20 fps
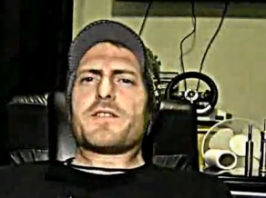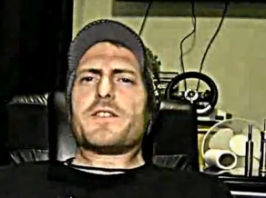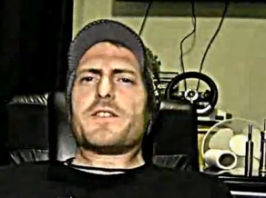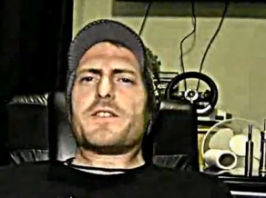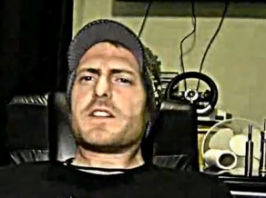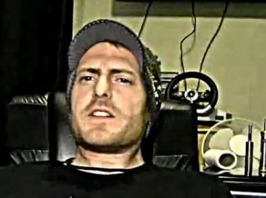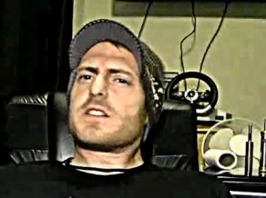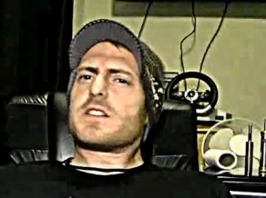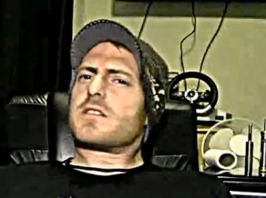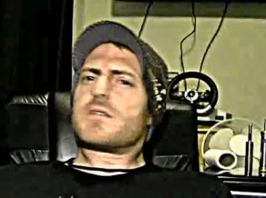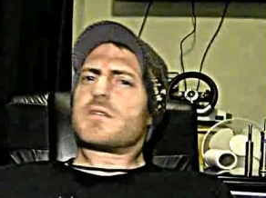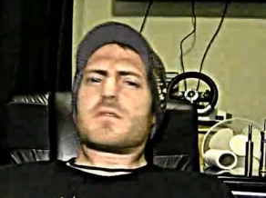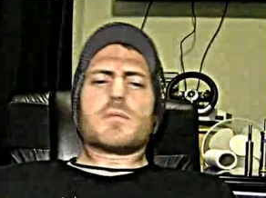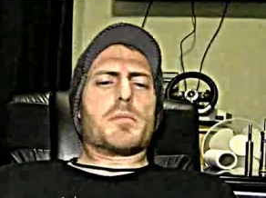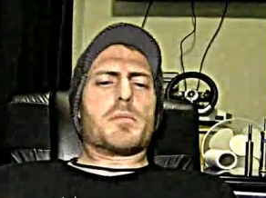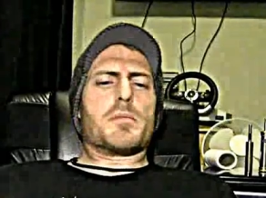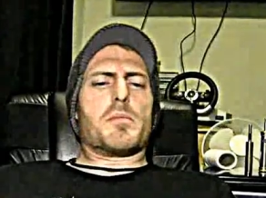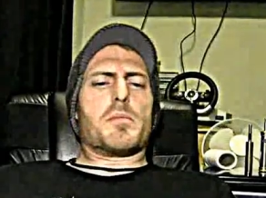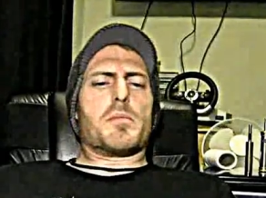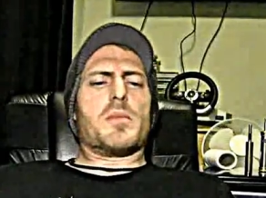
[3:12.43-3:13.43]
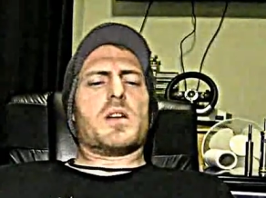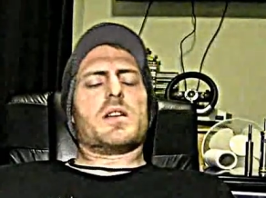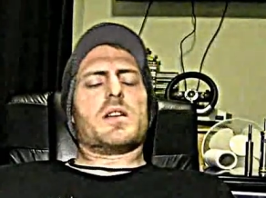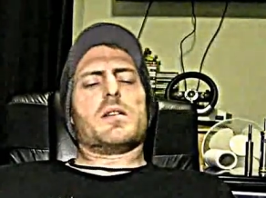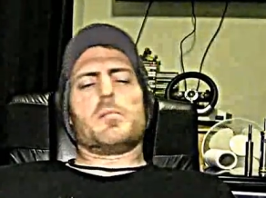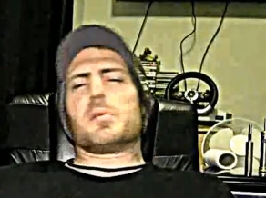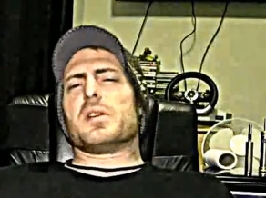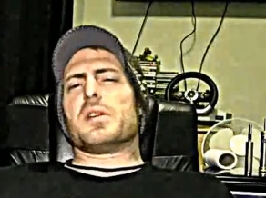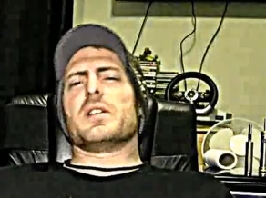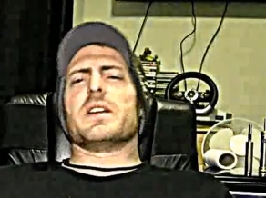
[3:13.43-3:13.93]
when I first
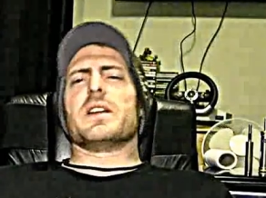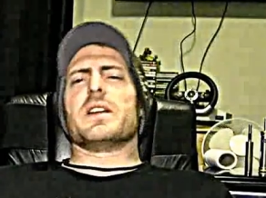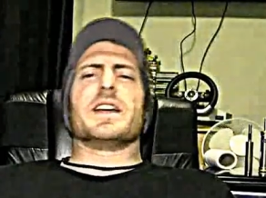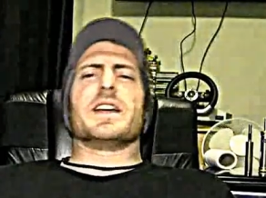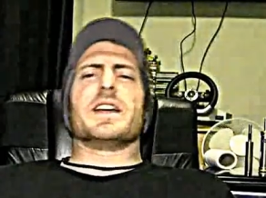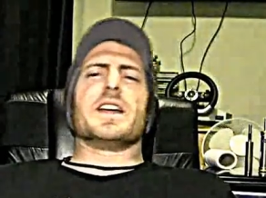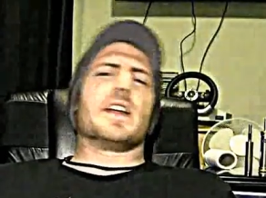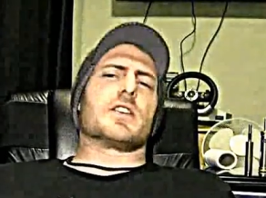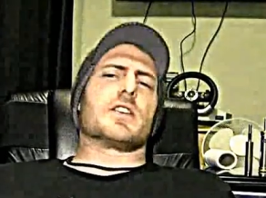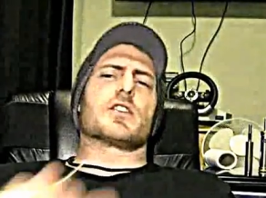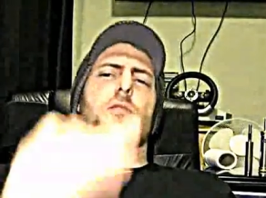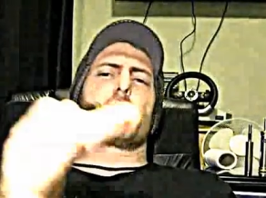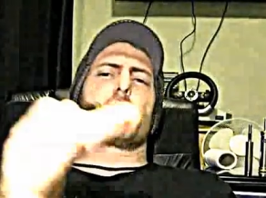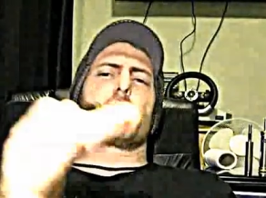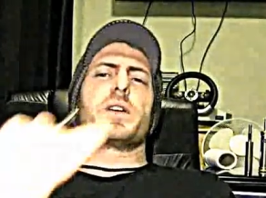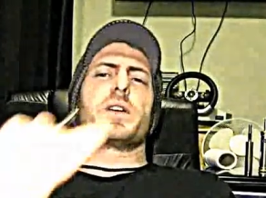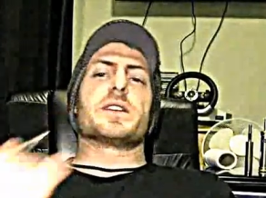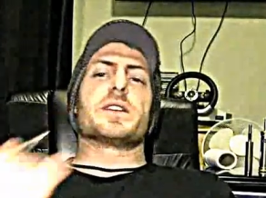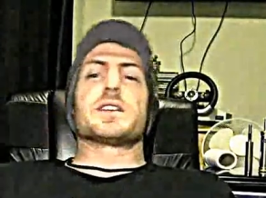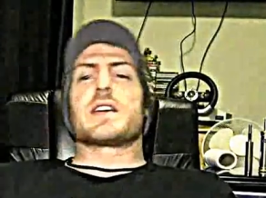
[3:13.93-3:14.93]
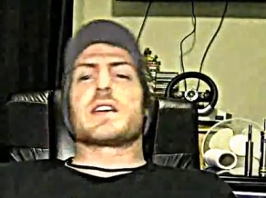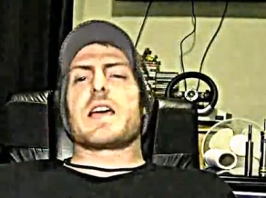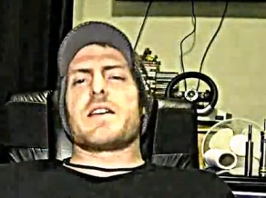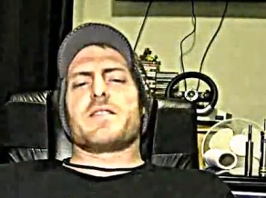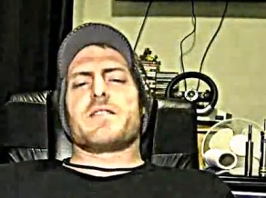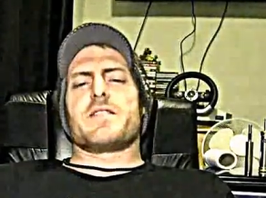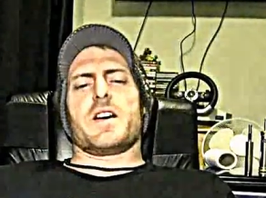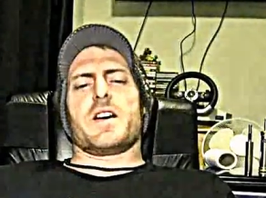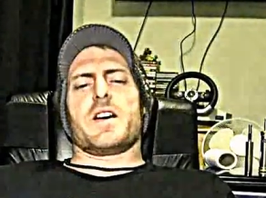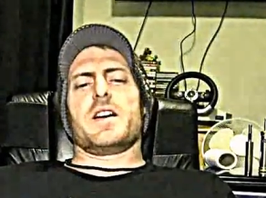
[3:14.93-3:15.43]
uh, built it and I just put it
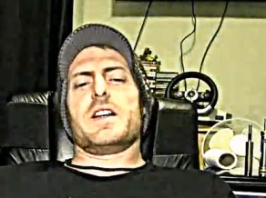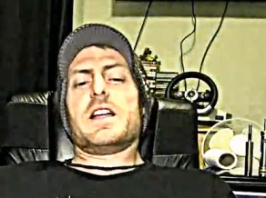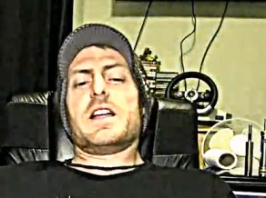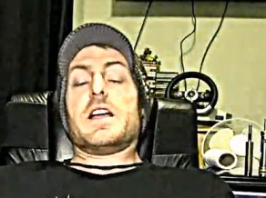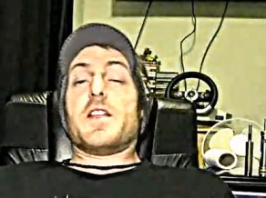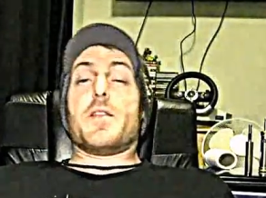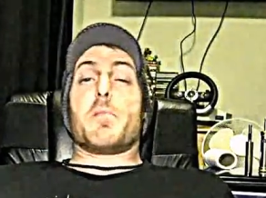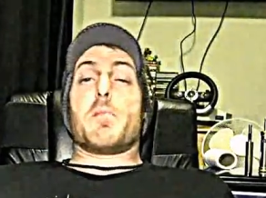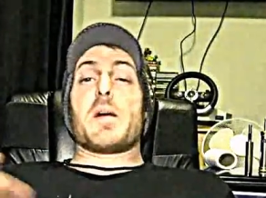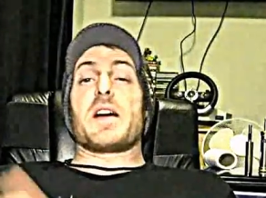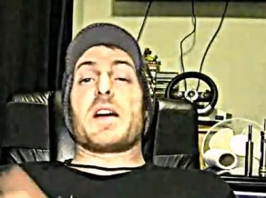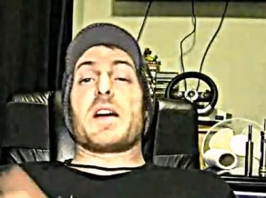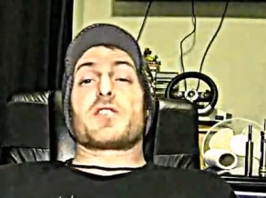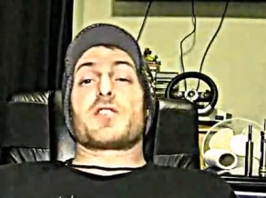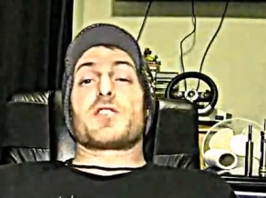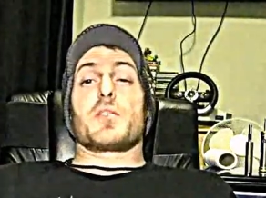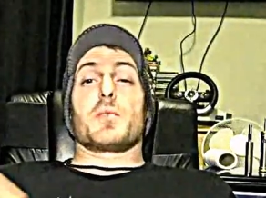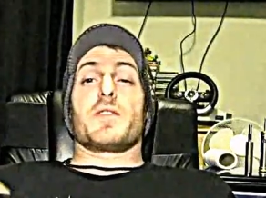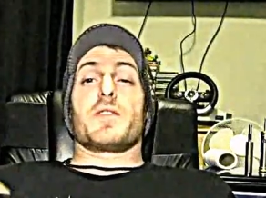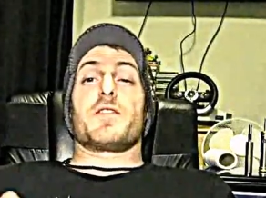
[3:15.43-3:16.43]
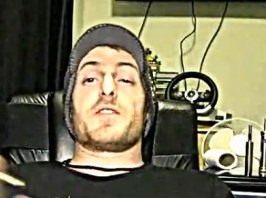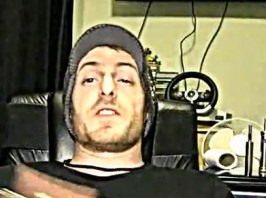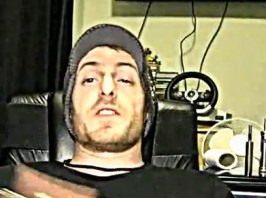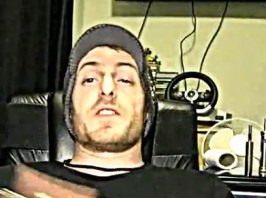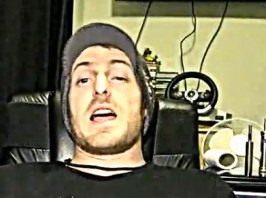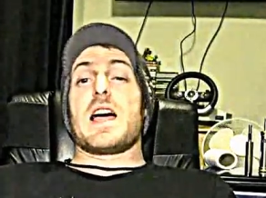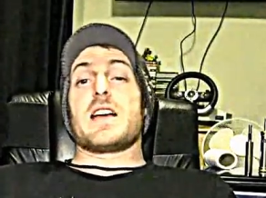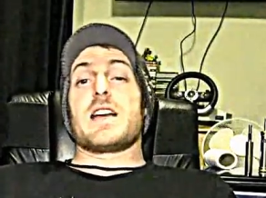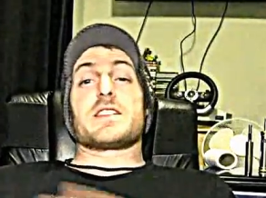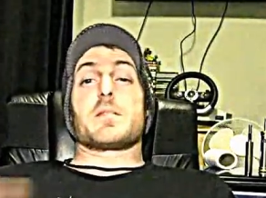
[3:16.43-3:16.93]
together, the battery
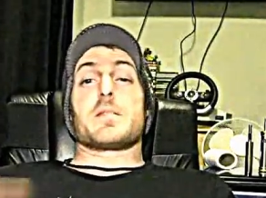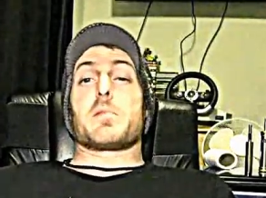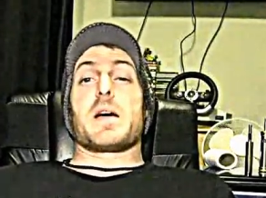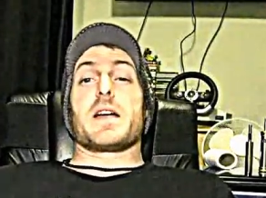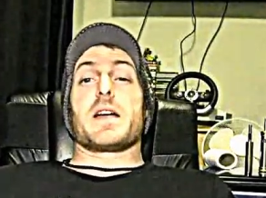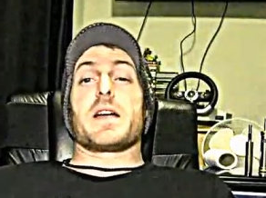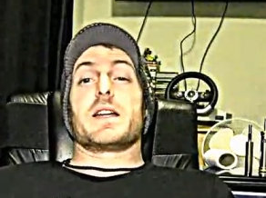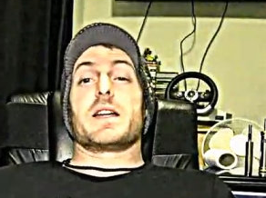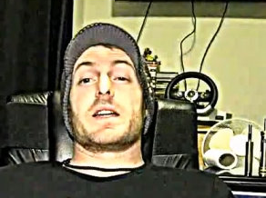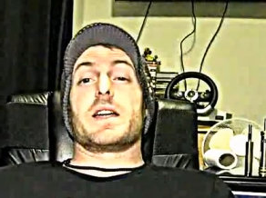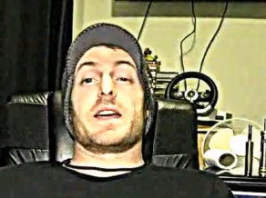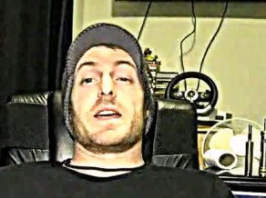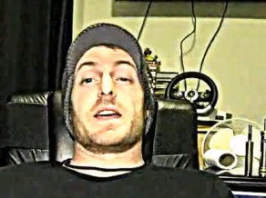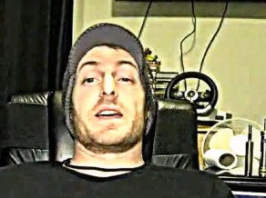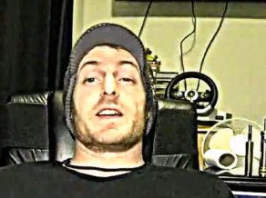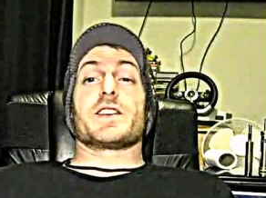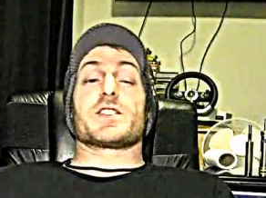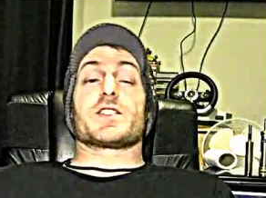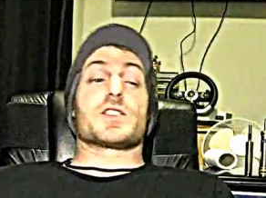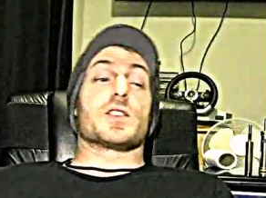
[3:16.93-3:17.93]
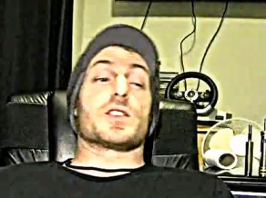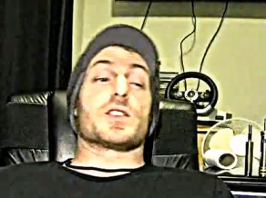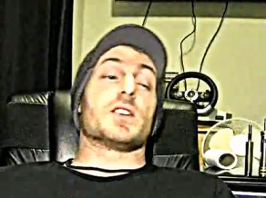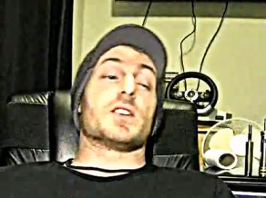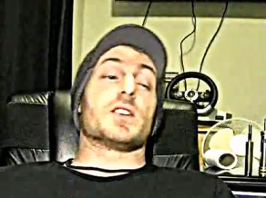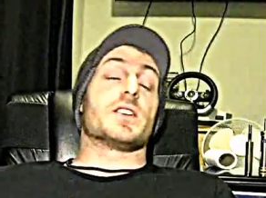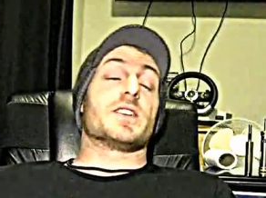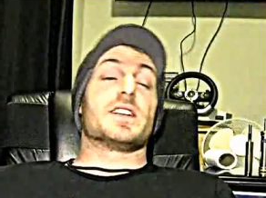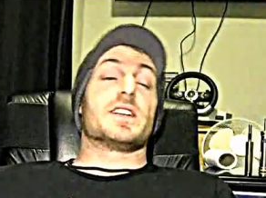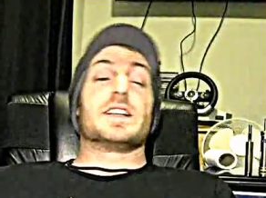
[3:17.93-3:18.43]
was flat as a pancake,
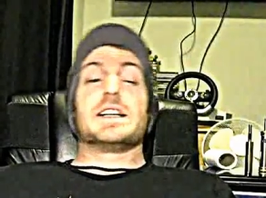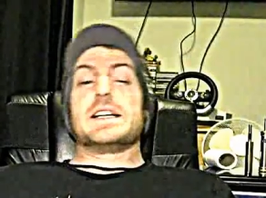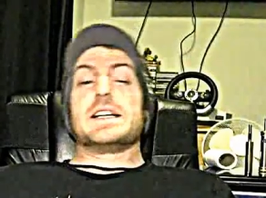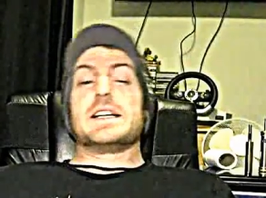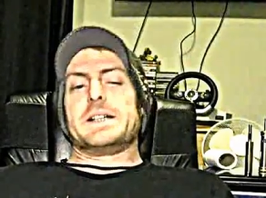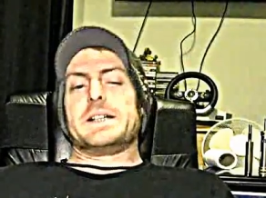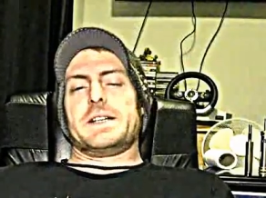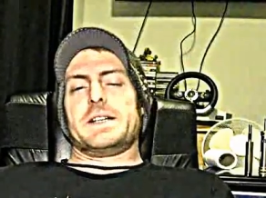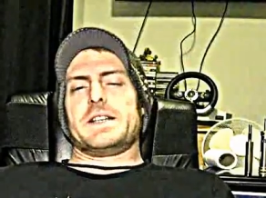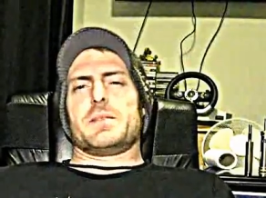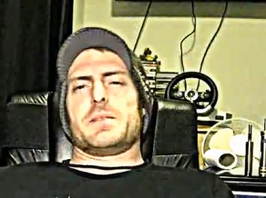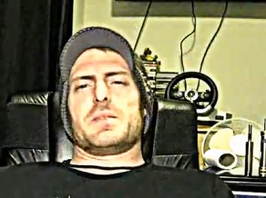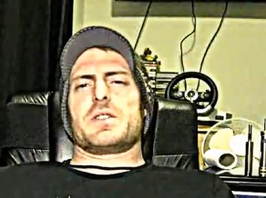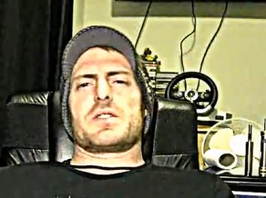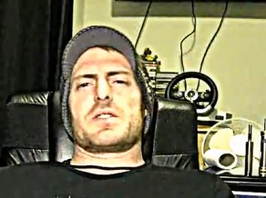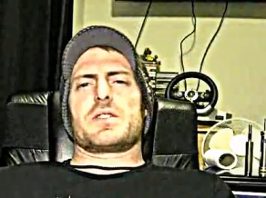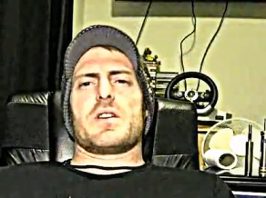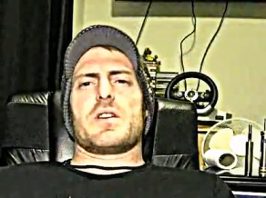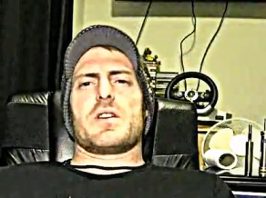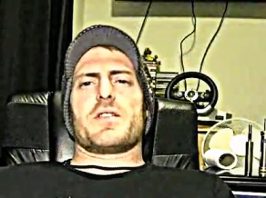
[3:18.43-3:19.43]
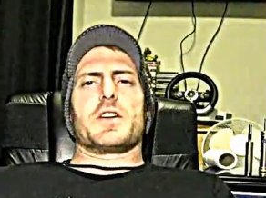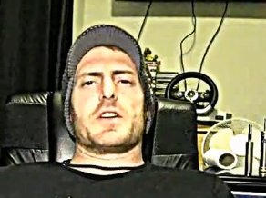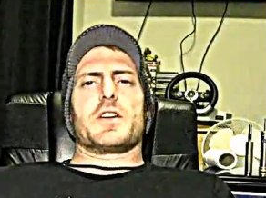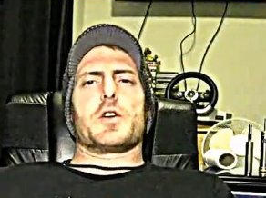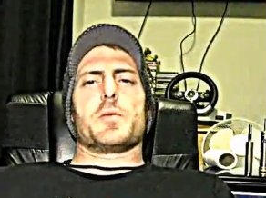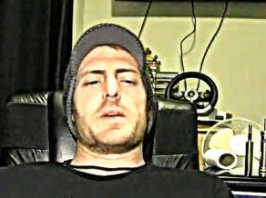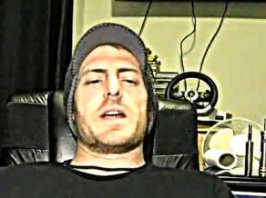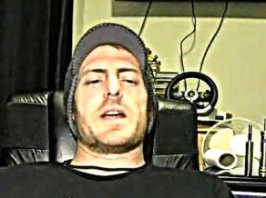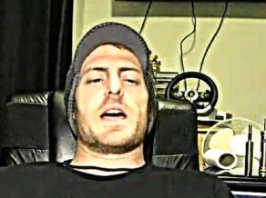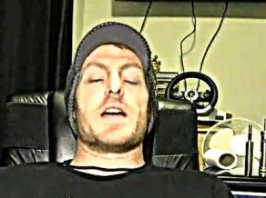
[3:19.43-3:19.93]
so uh, there was just
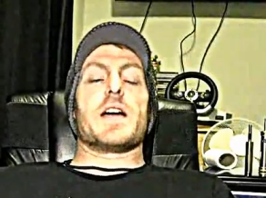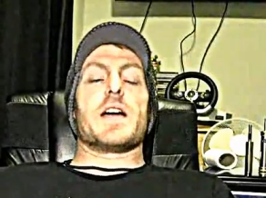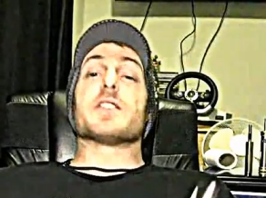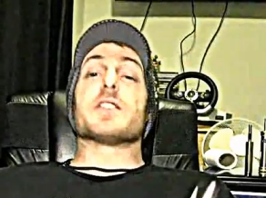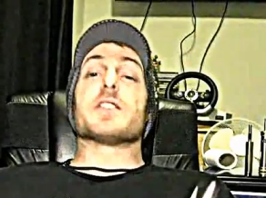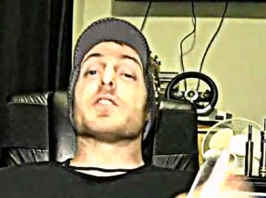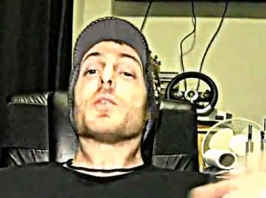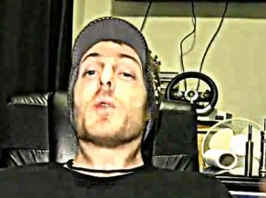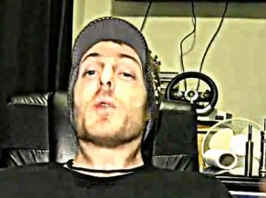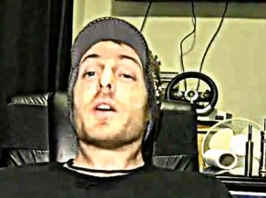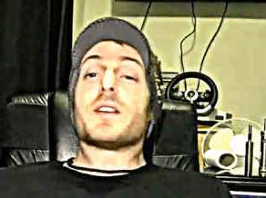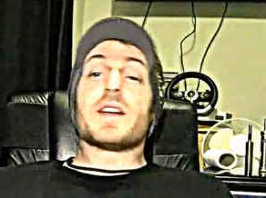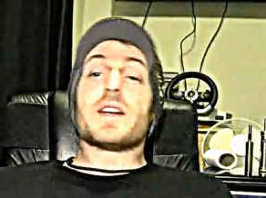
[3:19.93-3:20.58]
nothing coming out of it.